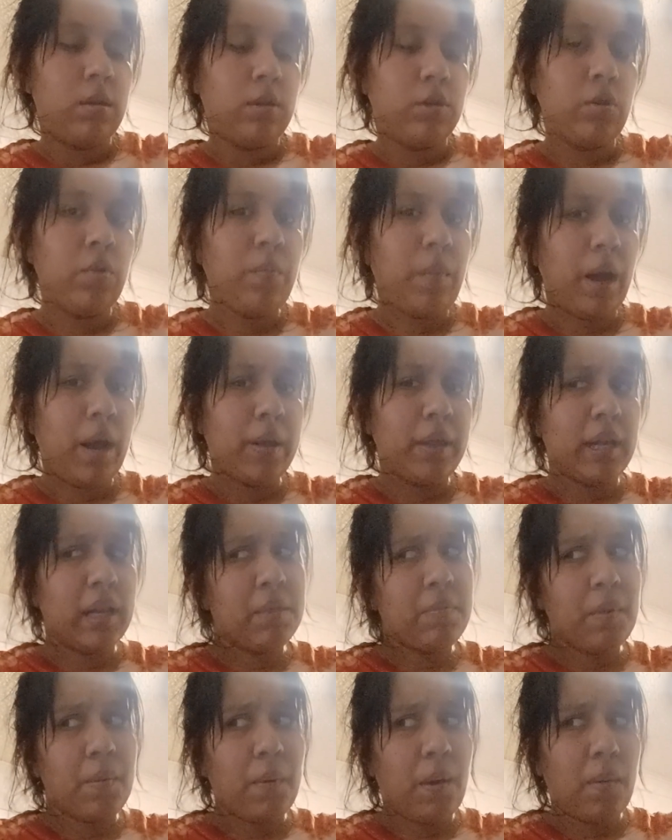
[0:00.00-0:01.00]
Don't mind,
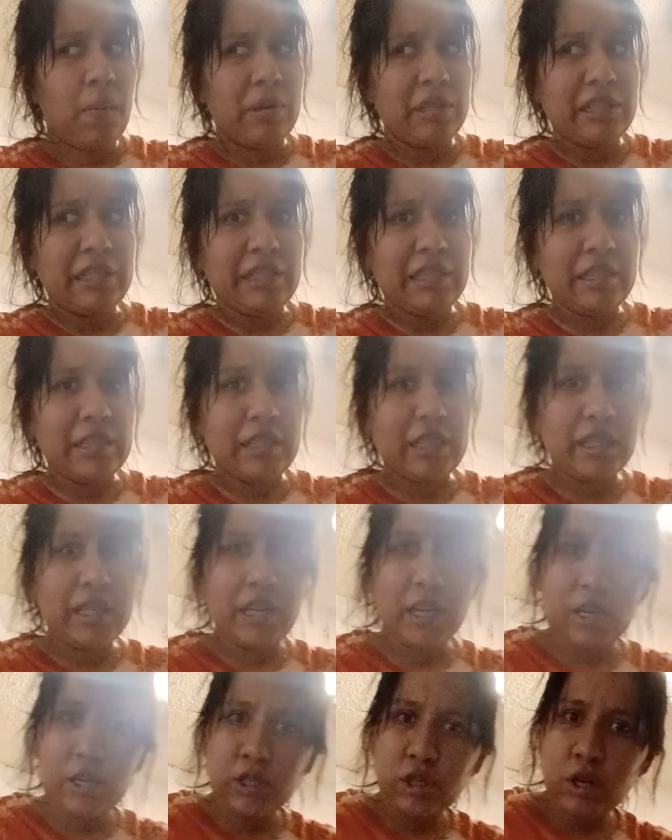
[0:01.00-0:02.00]
that's my mom watching
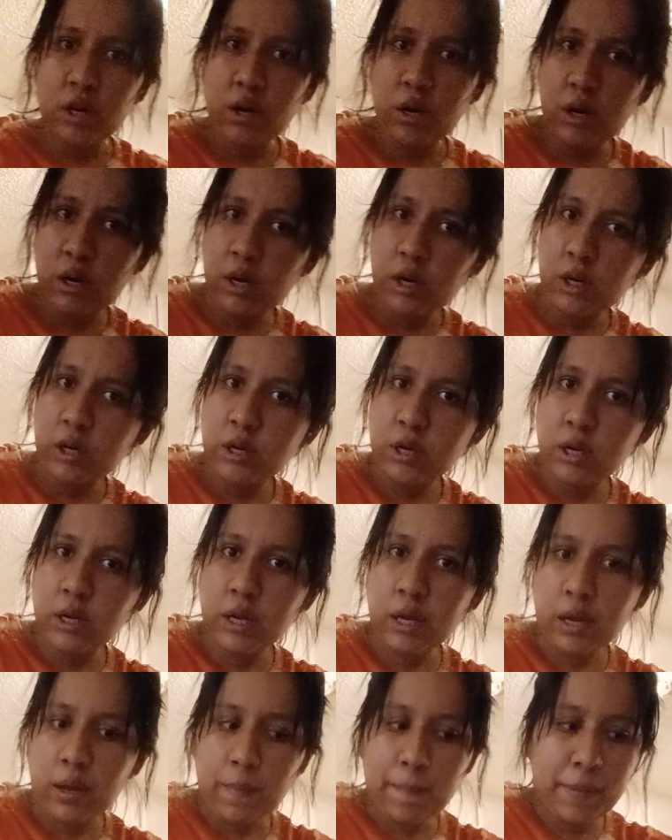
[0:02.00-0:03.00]
TikTok.
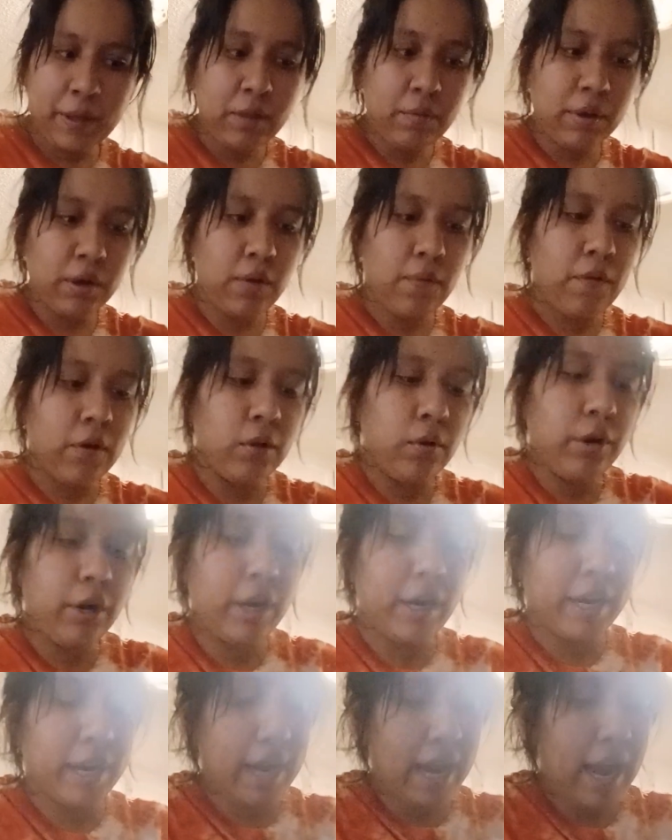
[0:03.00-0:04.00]
By the way, go follow
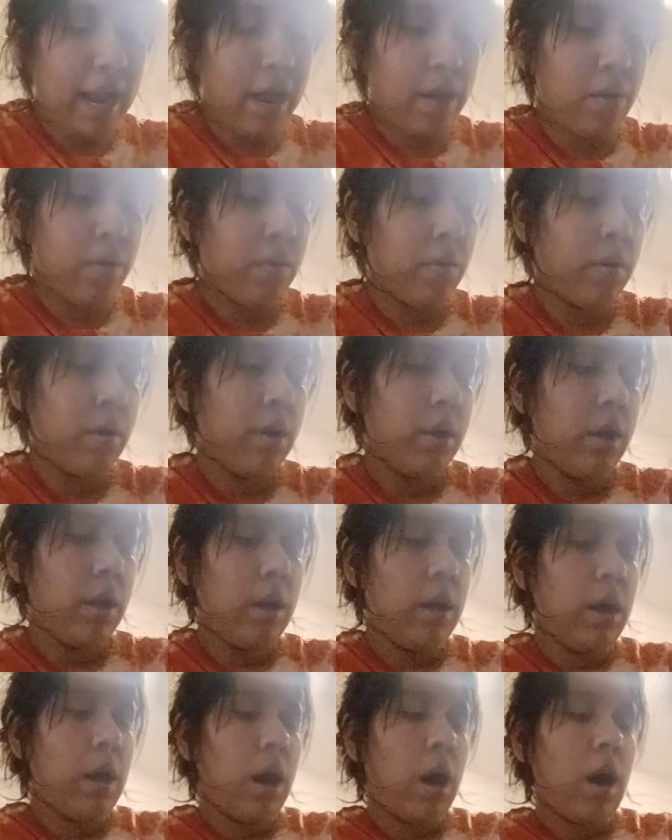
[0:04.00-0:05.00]
her account.
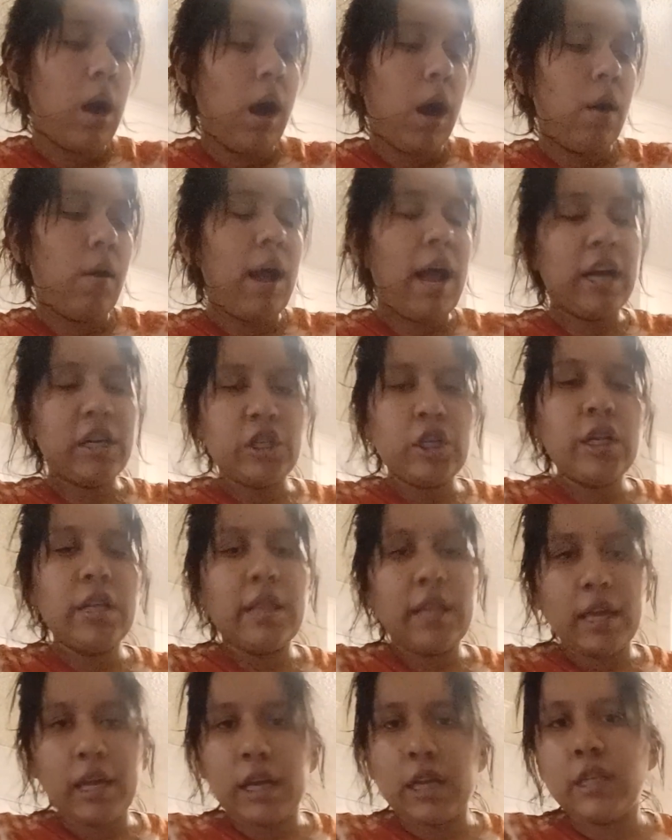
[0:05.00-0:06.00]
I'll actually
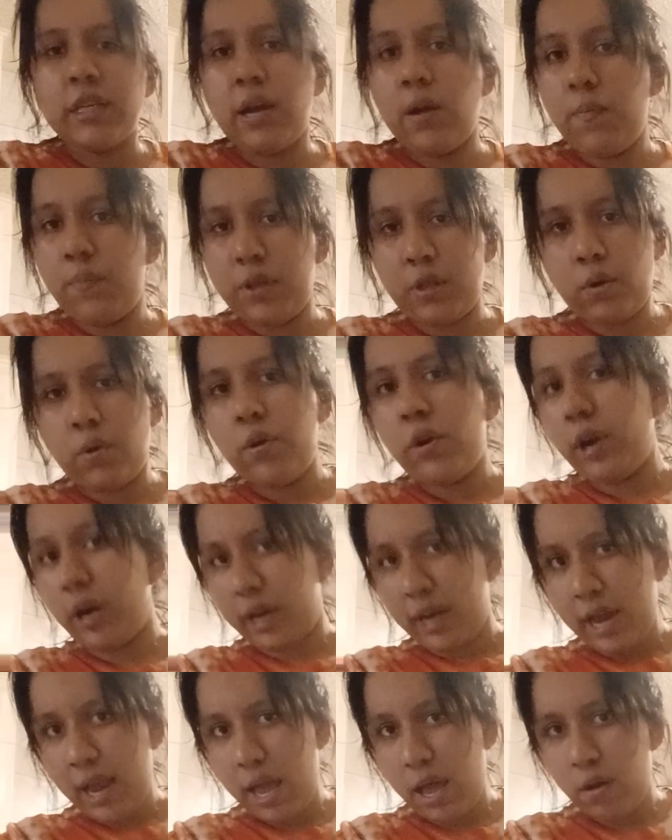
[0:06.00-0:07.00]
link it down below her
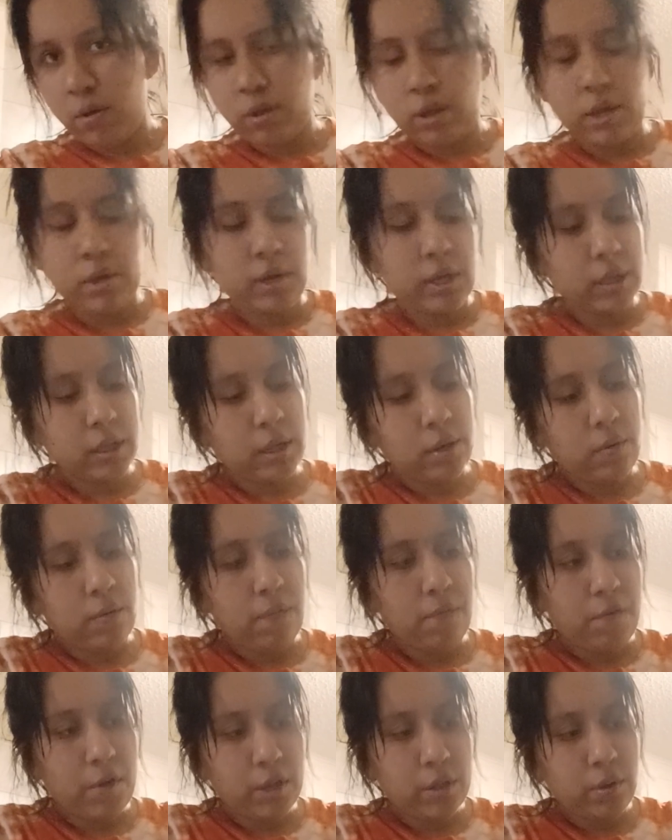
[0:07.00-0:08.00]
account so you guys can go
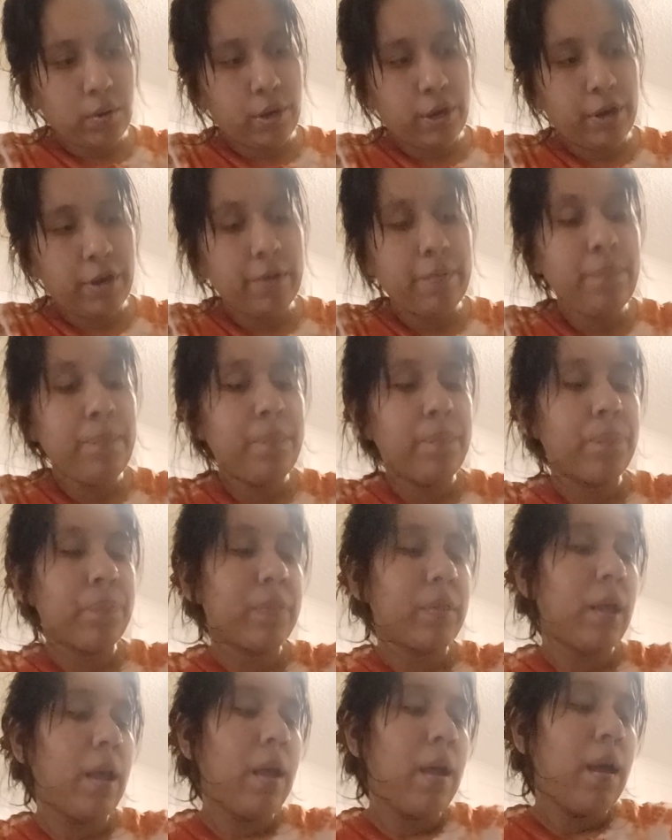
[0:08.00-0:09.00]
follow
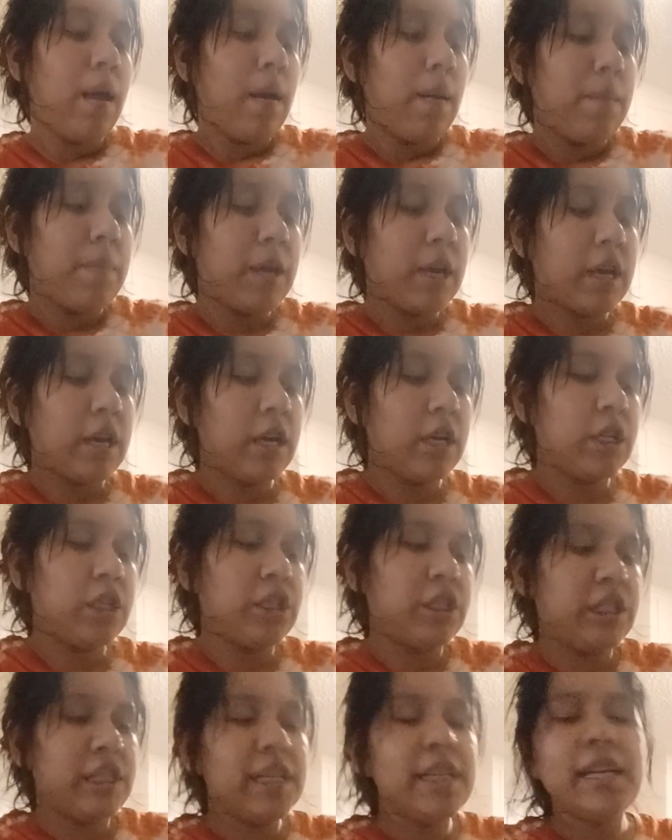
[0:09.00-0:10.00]
her because
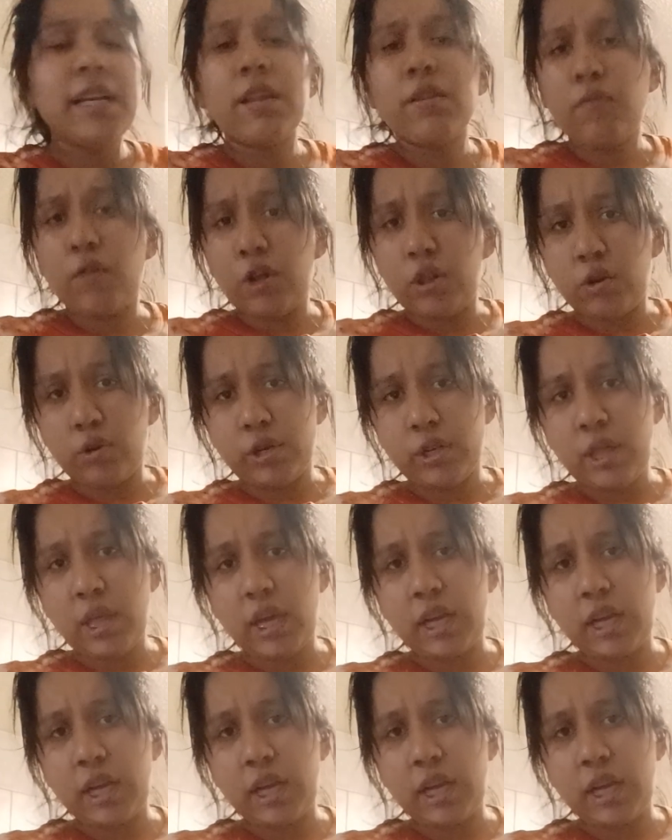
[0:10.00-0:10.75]
she needs followers.